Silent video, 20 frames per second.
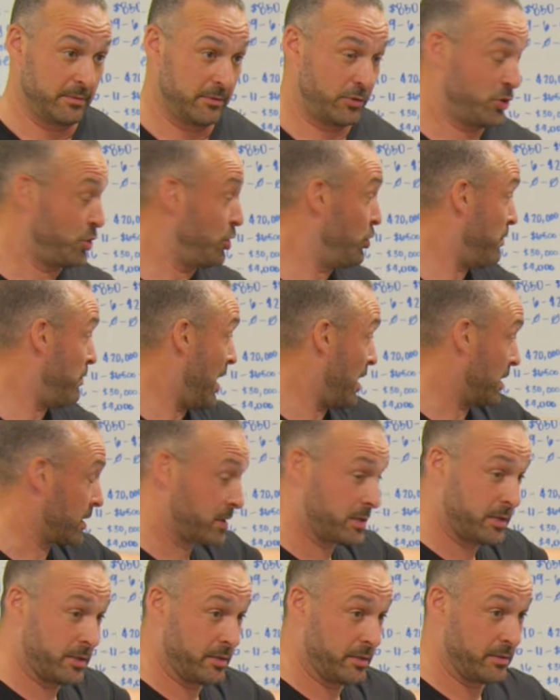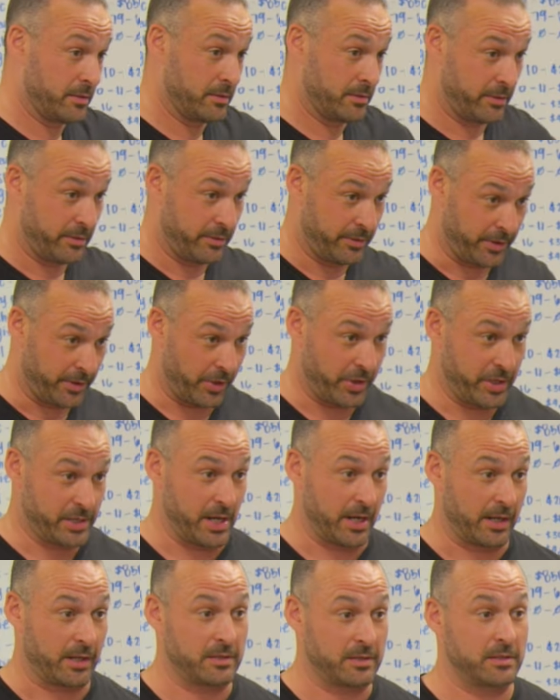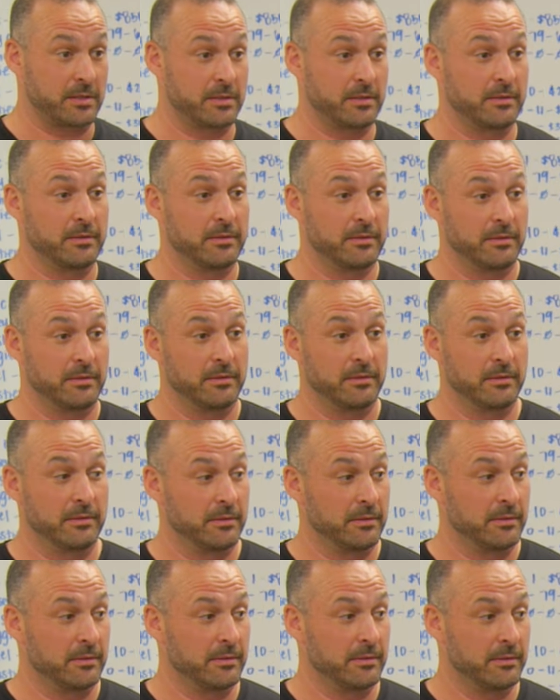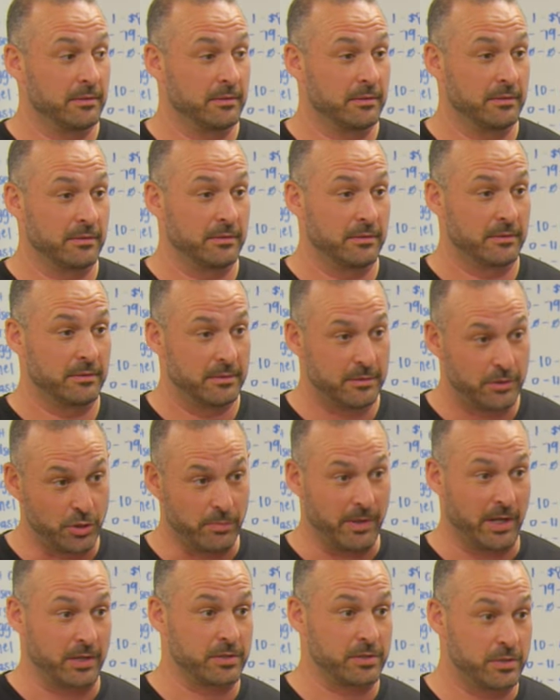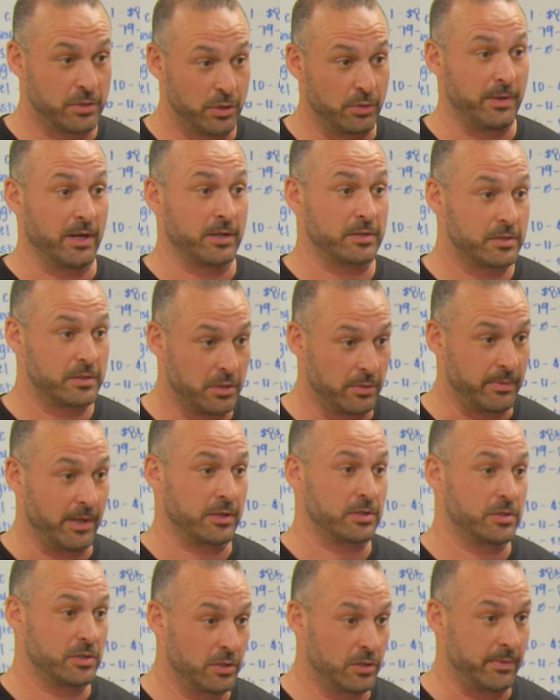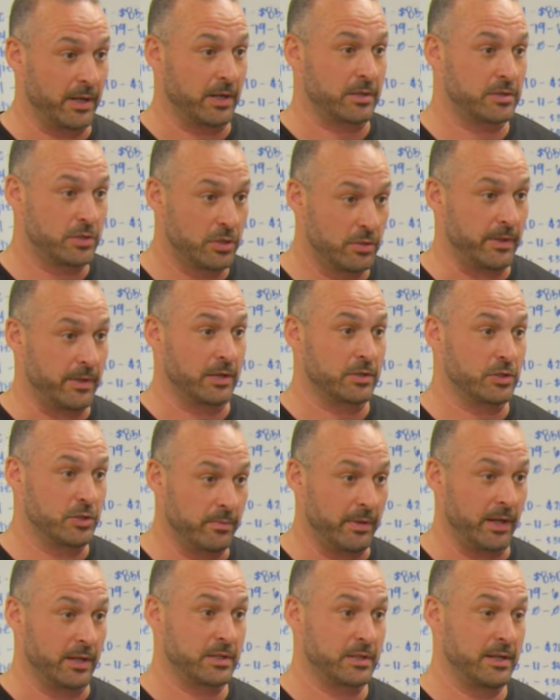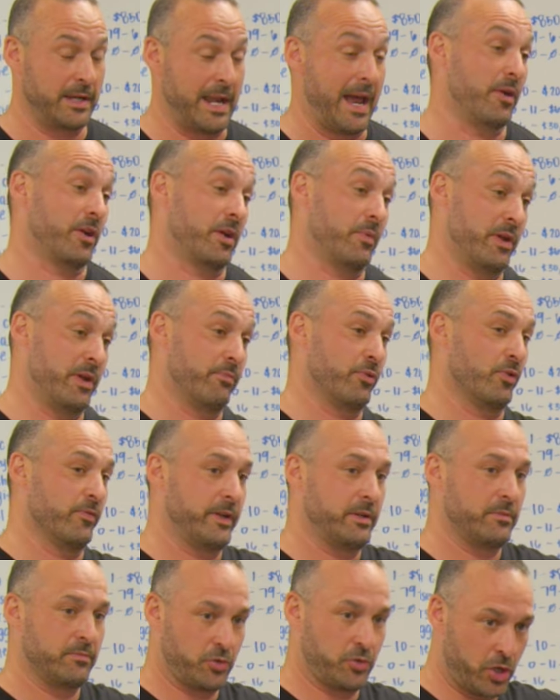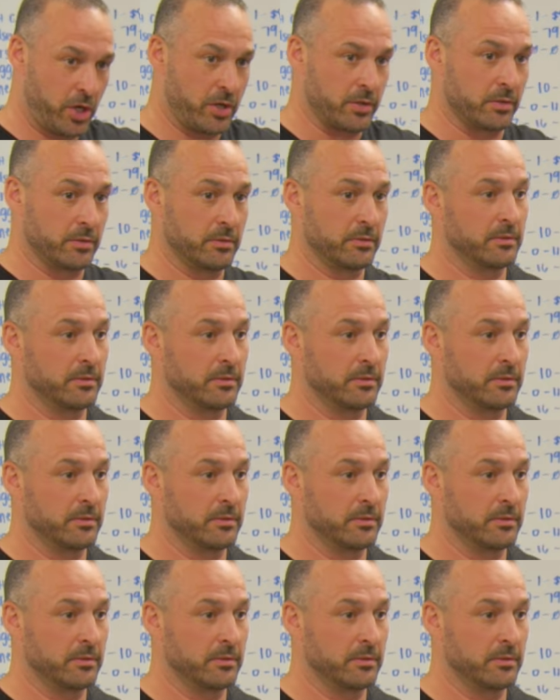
$2, 30 seconds. $2. Now, can we improve it? Sure.